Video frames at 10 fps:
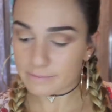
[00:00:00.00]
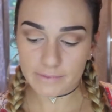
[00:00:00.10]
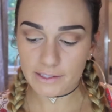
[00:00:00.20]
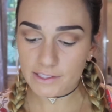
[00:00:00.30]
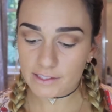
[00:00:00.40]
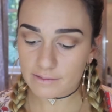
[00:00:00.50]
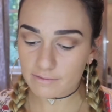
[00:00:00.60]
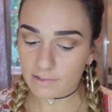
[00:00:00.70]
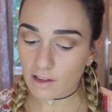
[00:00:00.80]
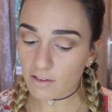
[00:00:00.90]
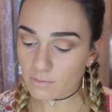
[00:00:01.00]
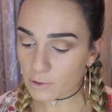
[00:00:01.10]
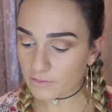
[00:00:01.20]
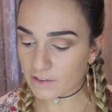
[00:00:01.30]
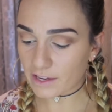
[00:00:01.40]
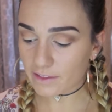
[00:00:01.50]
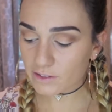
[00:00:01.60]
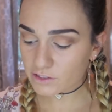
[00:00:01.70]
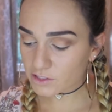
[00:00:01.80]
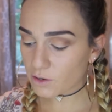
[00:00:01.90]
I just love Morphe, and
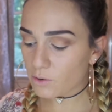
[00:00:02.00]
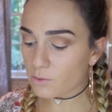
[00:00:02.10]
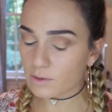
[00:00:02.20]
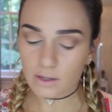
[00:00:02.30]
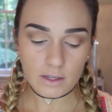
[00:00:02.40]
they're so